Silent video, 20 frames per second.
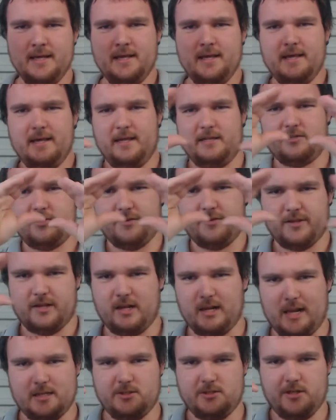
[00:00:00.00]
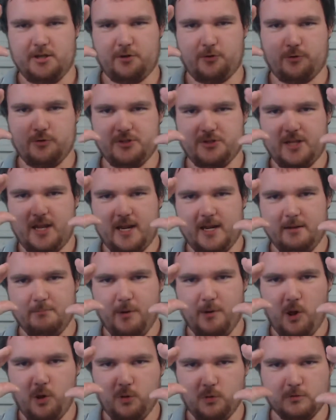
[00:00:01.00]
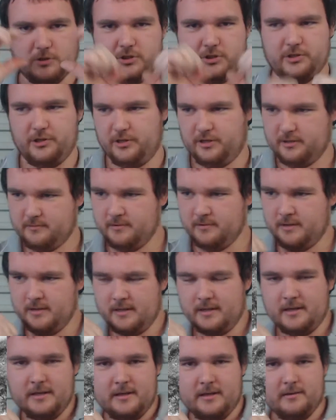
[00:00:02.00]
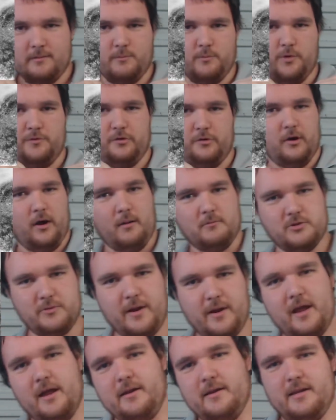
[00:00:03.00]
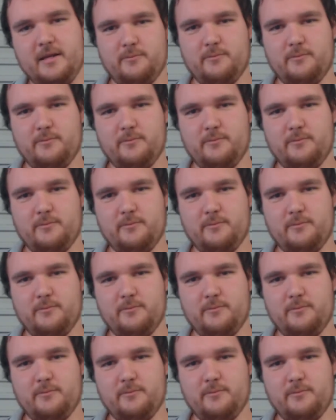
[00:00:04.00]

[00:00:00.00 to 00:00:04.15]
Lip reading: It's got the classic Crusader bulge, so you could move your arms around.